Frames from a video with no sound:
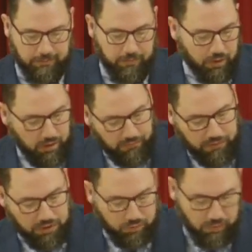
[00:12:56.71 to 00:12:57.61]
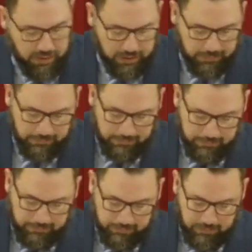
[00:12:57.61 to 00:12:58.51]
Look at verse 20.
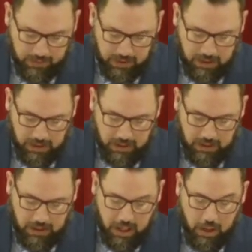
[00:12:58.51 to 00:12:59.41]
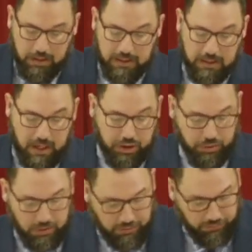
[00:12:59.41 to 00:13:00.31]
How I did not
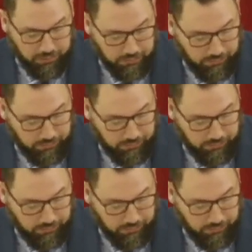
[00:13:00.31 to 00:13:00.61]
shrink from,